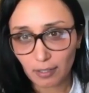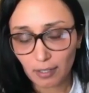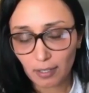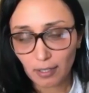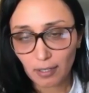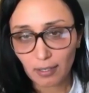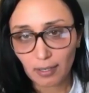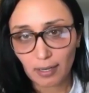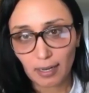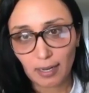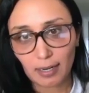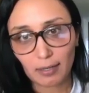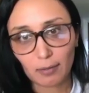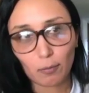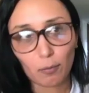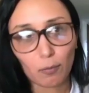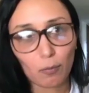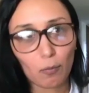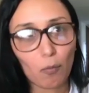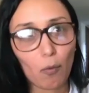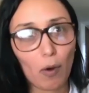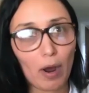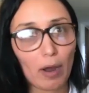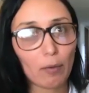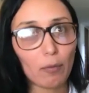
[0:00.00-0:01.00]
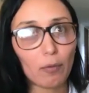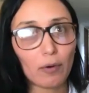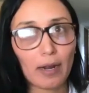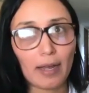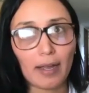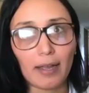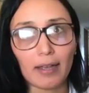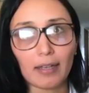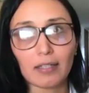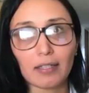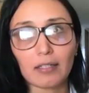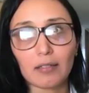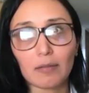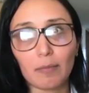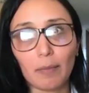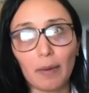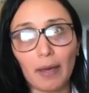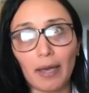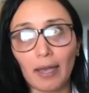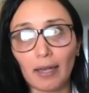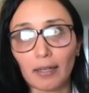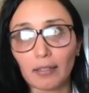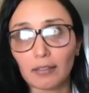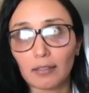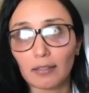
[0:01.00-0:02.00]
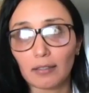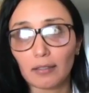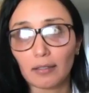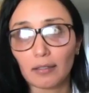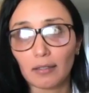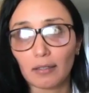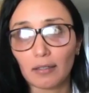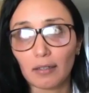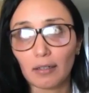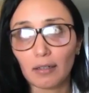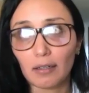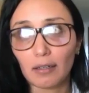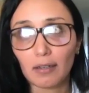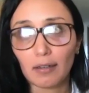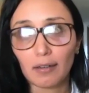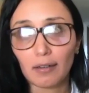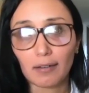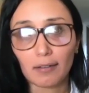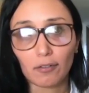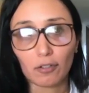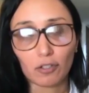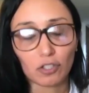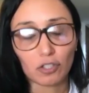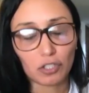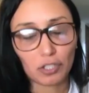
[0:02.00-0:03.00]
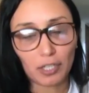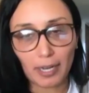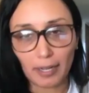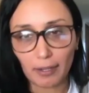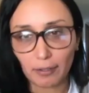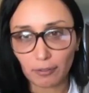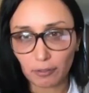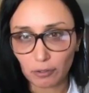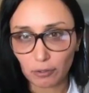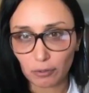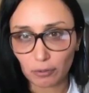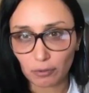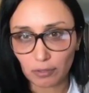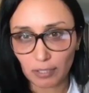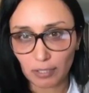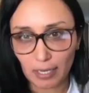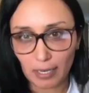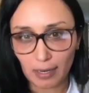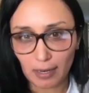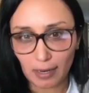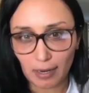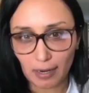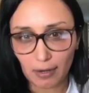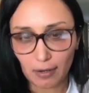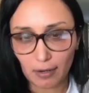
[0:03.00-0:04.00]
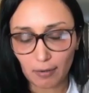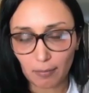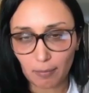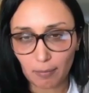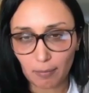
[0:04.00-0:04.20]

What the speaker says: And why would I expect the child to take care,